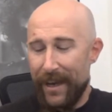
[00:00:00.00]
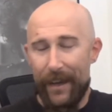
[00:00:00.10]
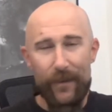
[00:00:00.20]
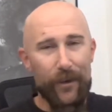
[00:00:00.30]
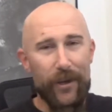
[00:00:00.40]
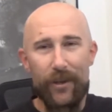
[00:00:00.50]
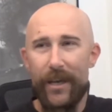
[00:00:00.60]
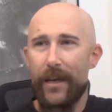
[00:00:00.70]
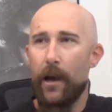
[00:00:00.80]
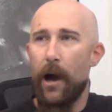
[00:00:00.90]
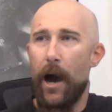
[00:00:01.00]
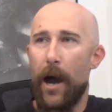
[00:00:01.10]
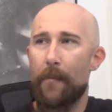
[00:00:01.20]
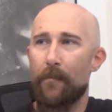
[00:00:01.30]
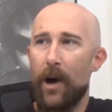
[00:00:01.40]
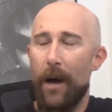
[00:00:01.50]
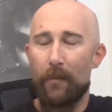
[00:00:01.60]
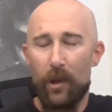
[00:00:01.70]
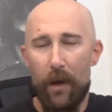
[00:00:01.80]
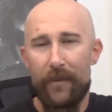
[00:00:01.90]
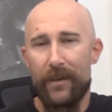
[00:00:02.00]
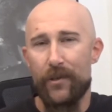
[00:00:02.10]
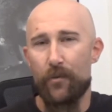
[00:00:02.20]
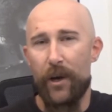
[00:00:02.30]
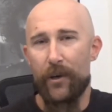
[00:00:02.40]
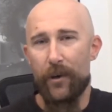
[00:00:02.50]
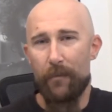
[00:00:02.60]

And lyrically, I'm, I'm loving this record.